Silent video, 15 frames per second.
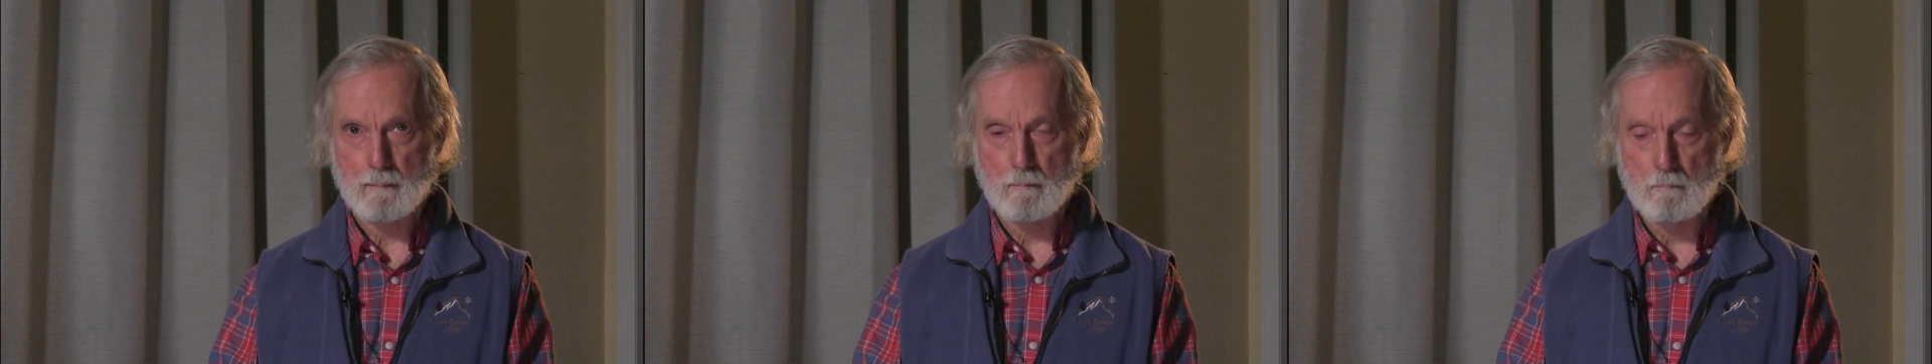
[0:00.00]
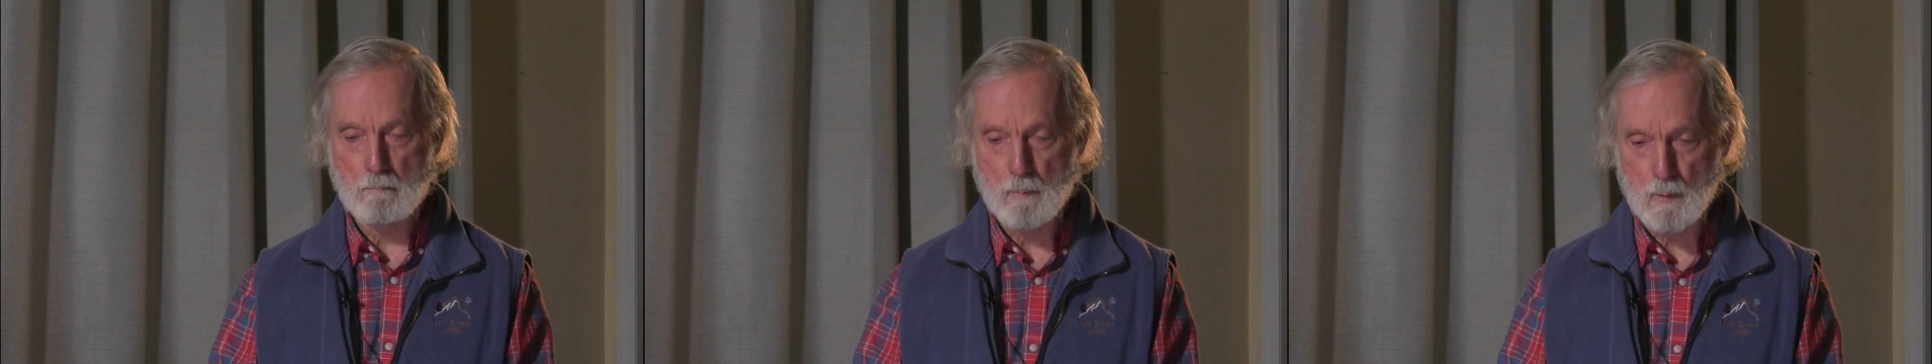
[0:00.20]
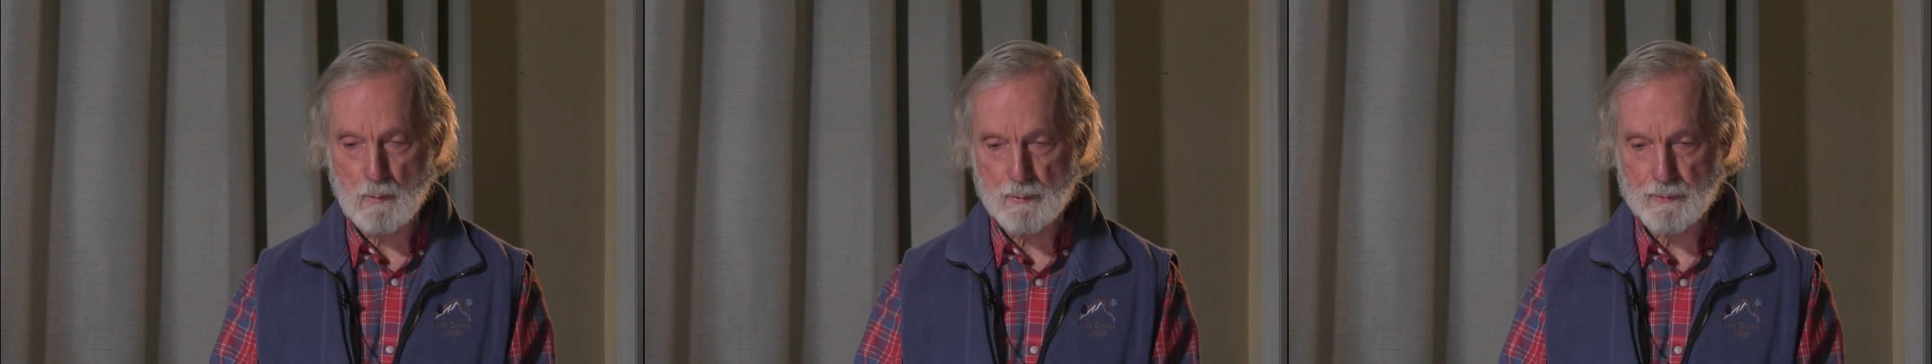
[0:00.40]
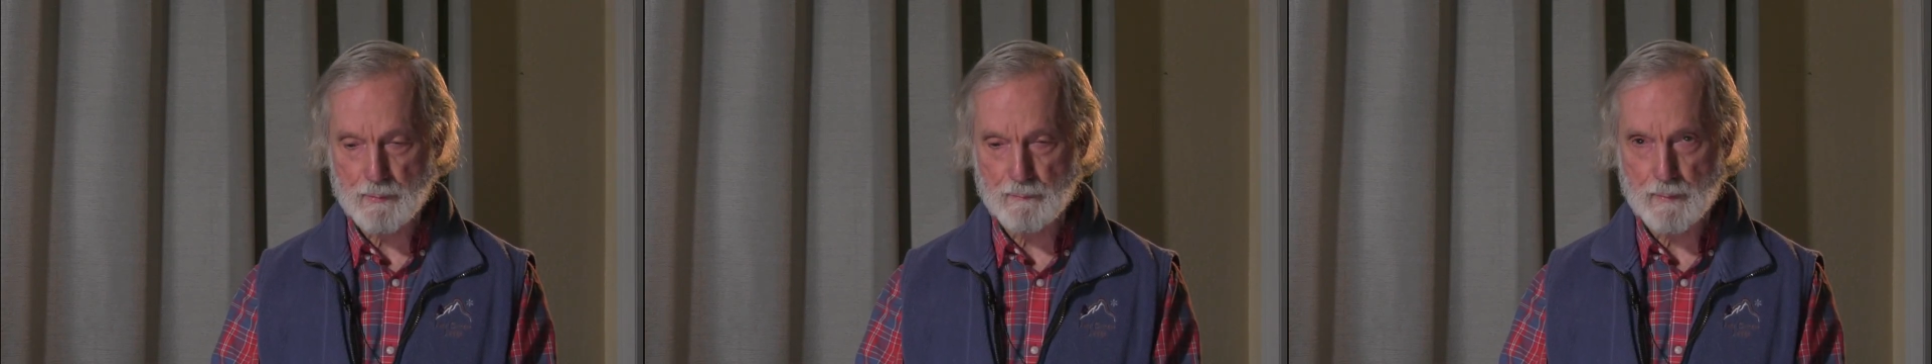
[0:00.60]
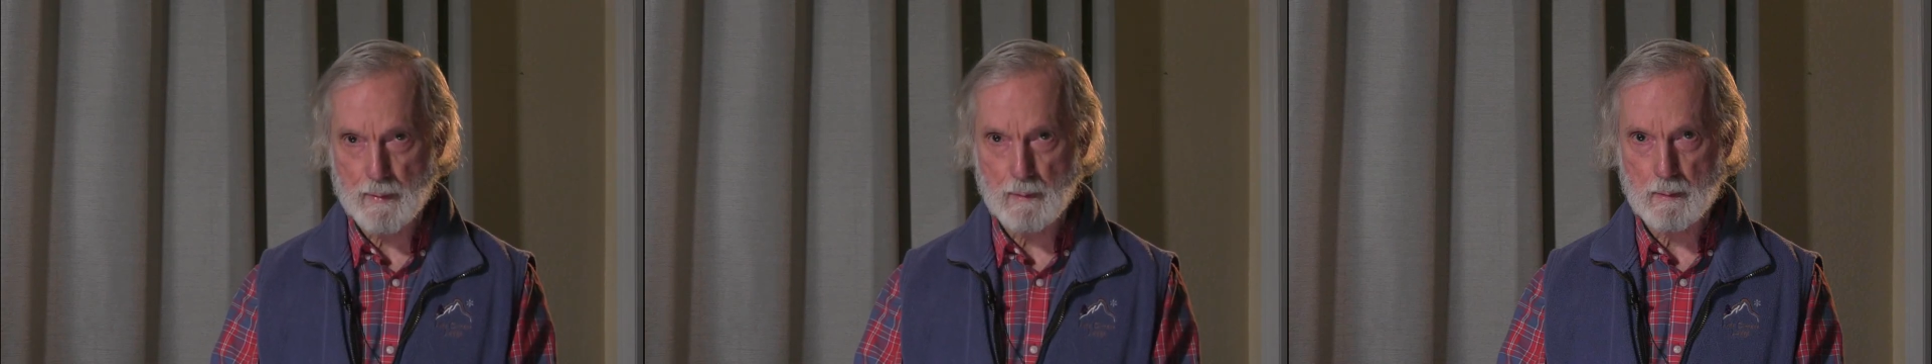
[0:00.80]
more
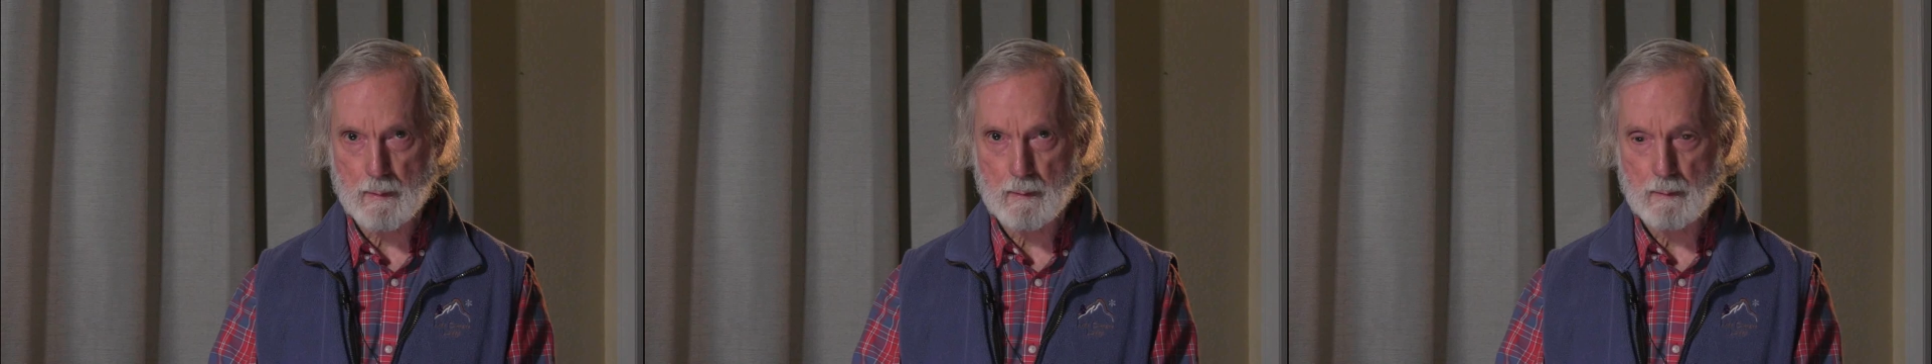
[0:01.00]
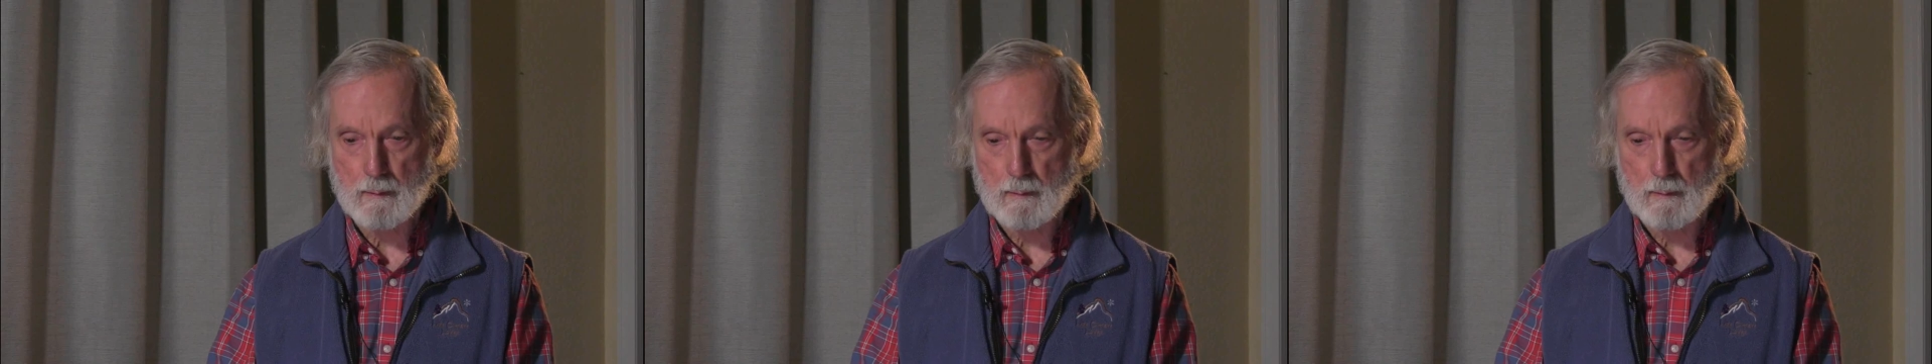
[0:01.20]
severely,